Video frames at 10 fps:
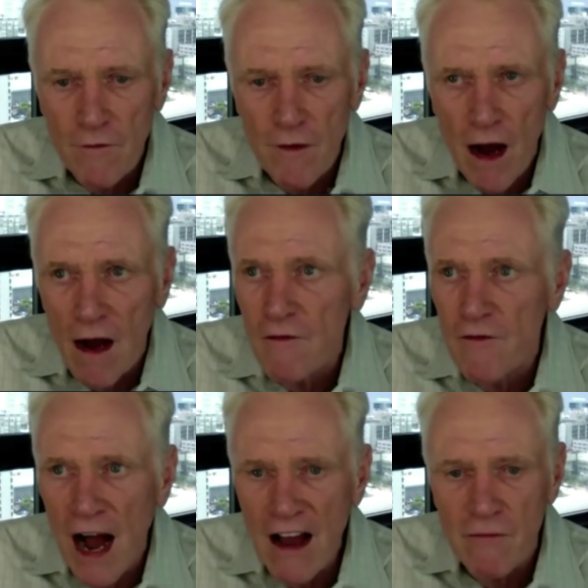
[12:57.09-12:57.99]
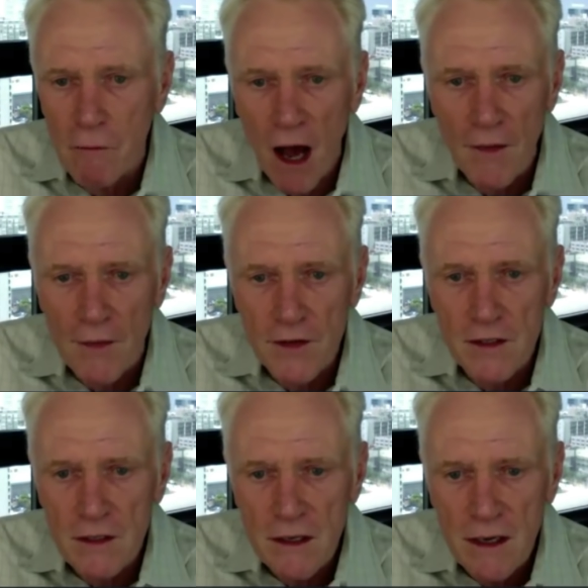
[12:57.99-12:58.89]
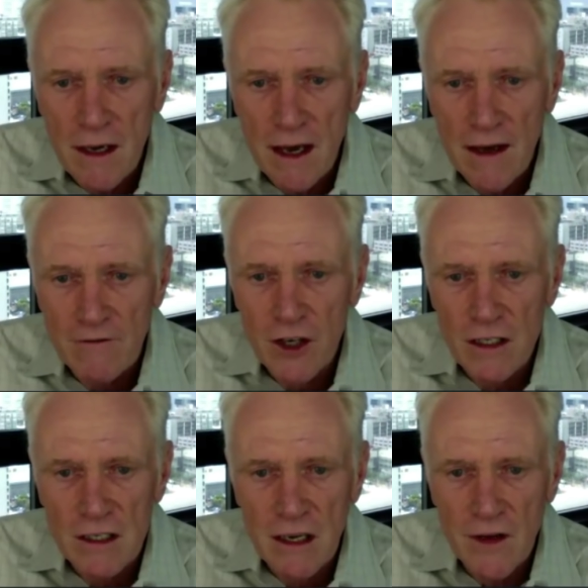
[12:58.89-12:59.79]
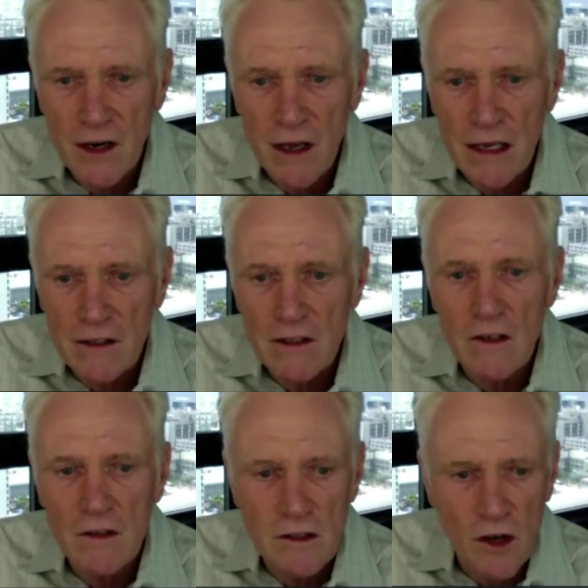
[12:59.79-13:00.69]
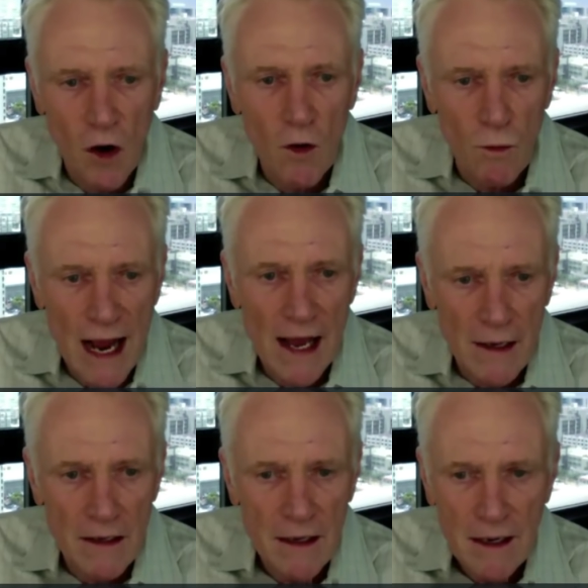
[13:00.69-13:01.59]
uh, five months have just there it's so red